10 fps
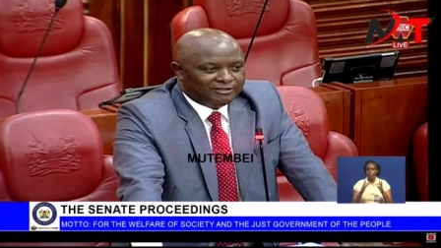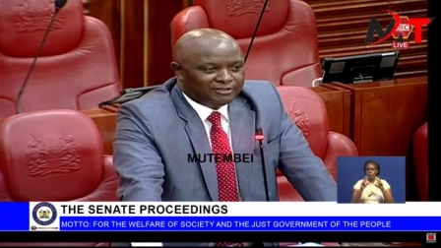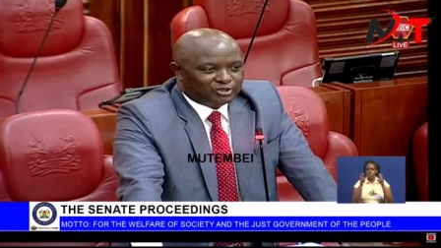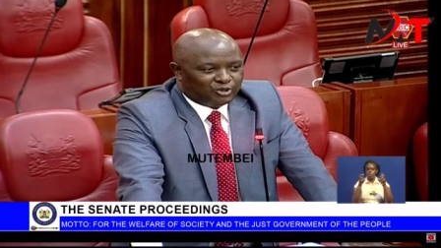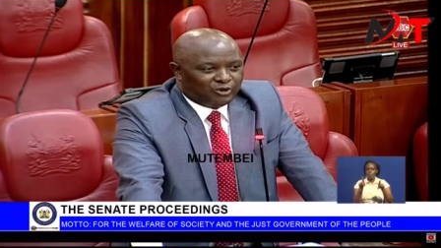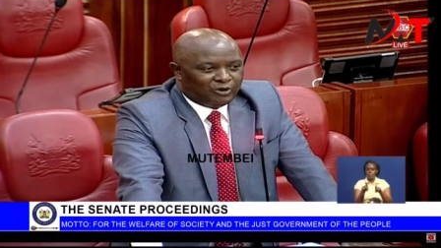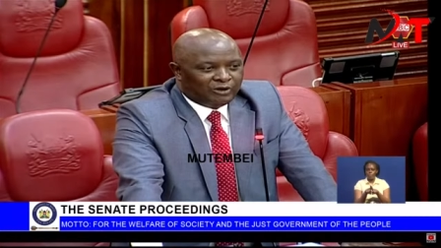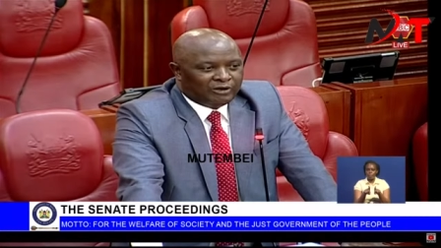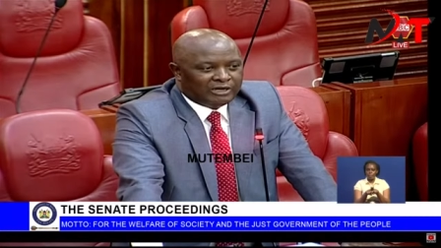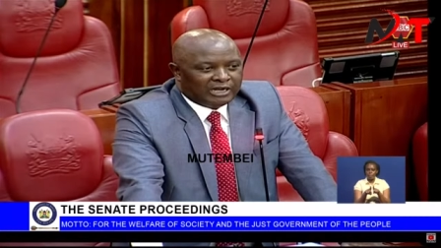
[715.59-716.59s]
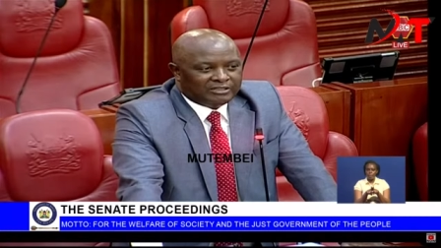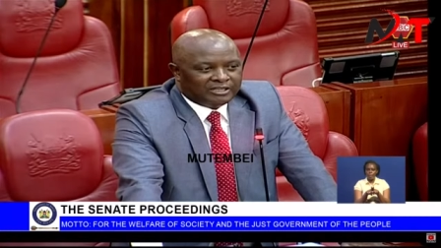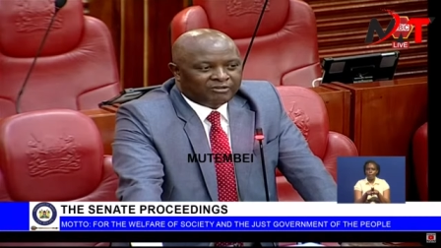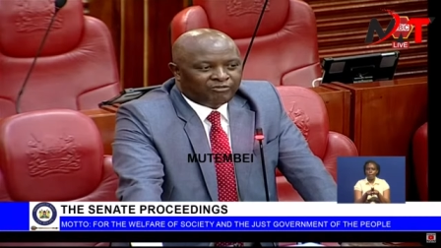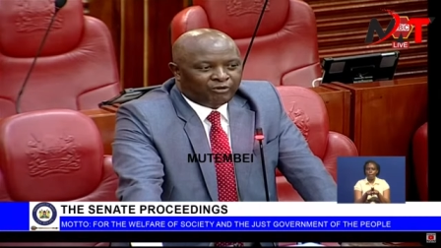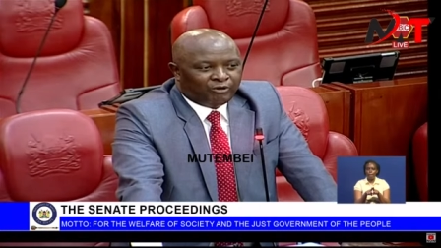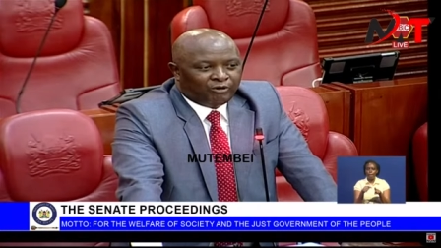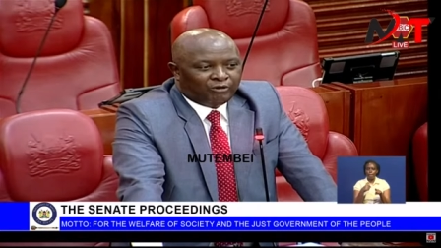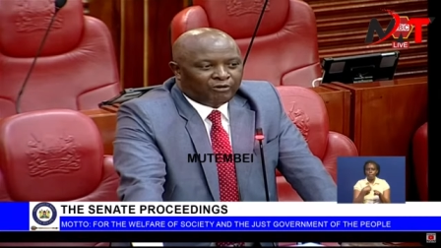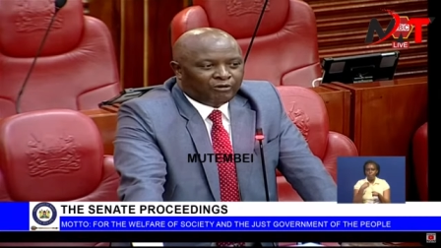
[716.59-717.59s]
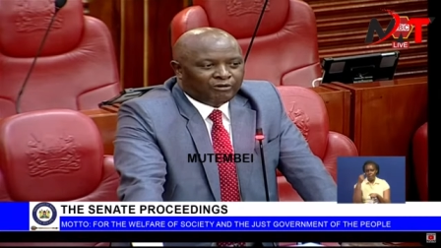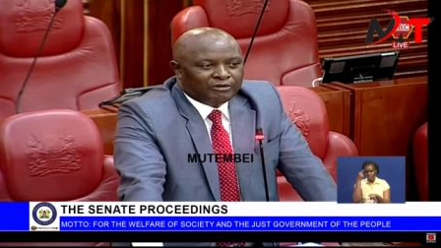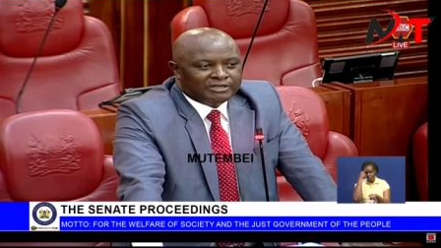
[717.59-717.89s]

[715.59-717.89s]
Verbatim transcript: so I think for